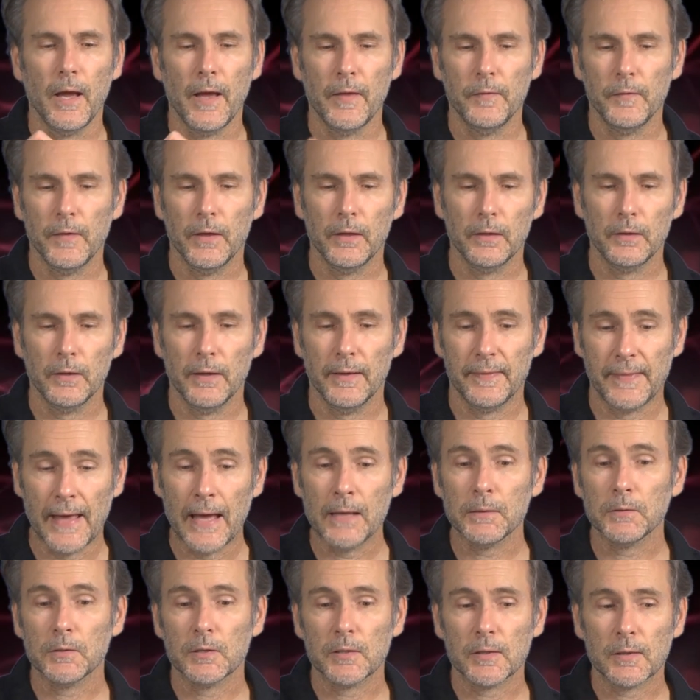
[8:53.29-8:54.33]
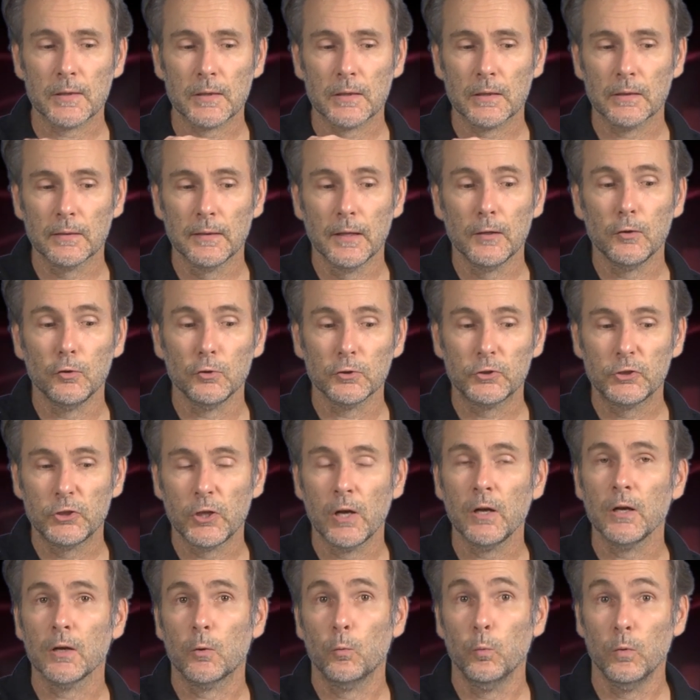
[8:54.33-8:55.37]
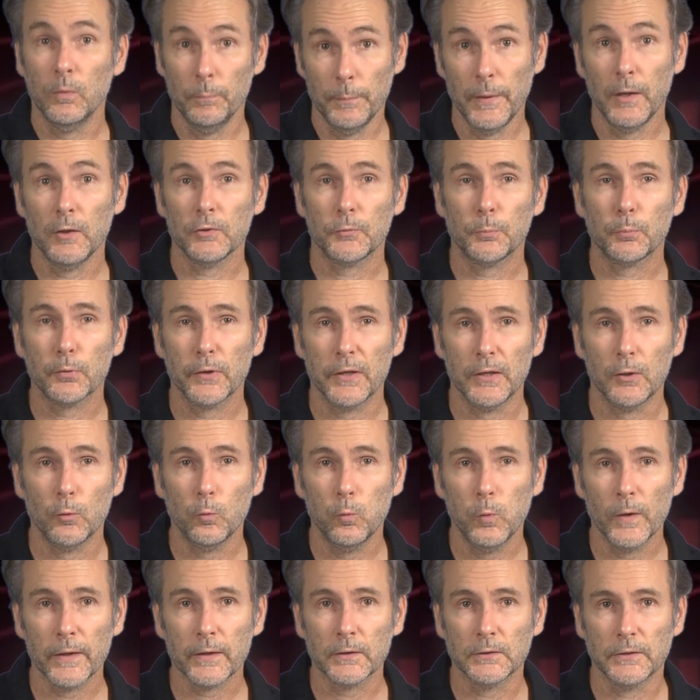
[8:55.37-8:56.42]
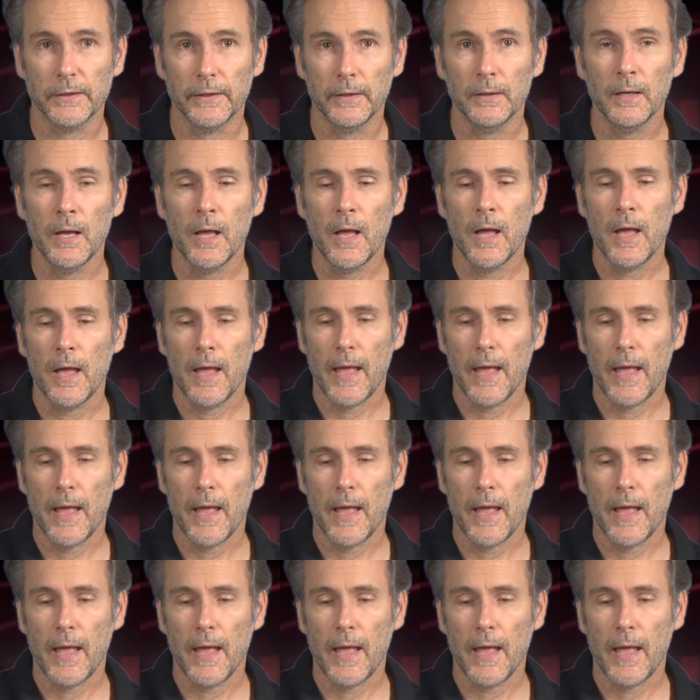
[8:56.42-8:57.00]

And then that little chunk will melt pretty quickly.